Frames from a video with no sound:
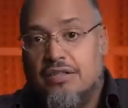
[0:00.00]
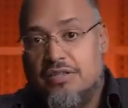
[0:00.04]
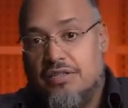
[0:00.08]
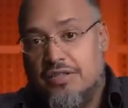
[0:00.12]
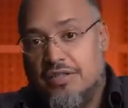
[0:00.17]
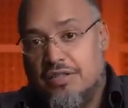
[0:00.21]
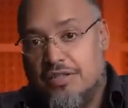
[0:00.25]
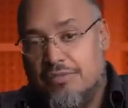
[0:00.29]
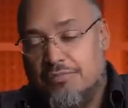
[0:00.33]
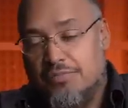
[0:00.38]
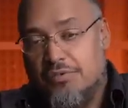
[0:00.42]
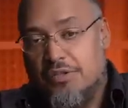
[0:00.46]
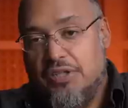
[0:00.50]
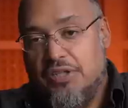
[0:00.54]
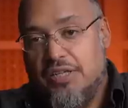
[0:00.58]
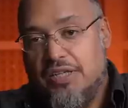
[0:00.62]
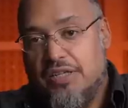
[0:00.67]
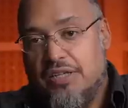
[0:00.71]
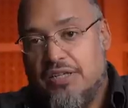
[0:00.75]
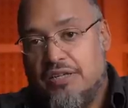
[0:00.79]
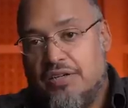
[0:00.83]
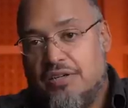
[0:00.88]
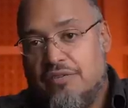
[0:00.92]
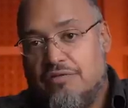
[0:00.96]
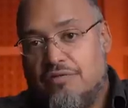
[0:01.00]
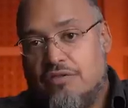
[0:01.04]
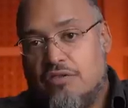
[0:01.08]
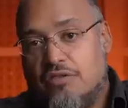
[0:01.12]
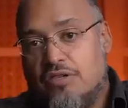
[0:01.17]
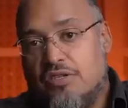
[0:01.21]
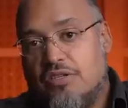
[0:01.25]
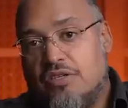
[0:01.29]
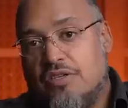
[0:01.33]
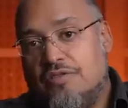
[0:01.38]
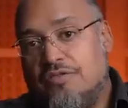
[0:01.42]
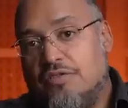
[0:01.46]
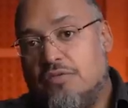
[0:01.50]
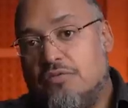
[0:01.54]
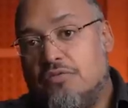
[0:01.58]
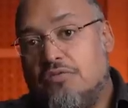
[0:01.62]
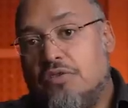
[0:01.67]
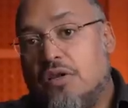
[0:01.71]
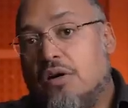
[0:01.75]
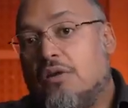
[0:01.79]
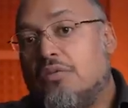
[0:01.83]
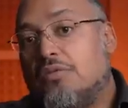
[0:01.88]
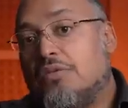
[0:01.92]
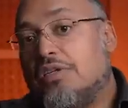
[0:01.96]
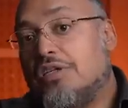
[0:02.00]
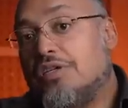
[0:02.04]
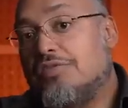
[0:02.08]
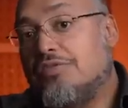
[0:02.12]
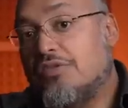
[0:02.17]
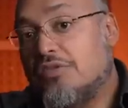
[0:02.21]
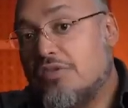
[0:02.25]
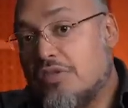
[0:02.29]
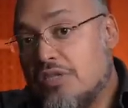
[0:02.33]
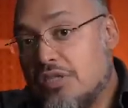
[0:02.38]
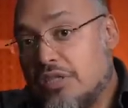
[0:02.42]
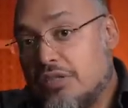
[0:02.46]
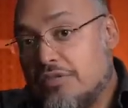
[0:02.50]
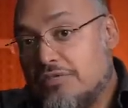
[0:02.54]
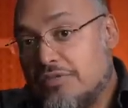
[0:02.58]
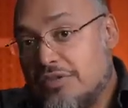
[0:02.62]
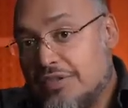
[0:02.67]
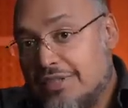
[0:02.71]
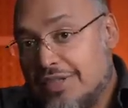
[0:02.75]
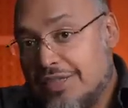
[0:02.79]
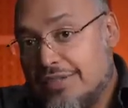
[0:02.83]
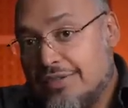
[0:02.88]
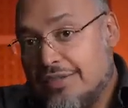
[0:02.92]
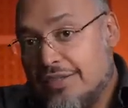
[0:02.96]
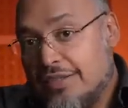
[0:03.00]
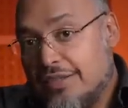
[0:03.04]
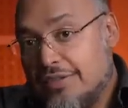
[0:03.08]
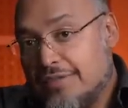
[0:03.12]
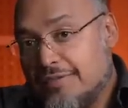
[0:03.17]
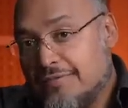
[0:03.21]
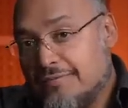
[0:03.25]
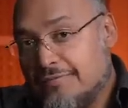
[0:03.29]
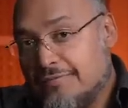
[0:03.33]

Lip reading: to complete it versus if you don't give yourself a deadline.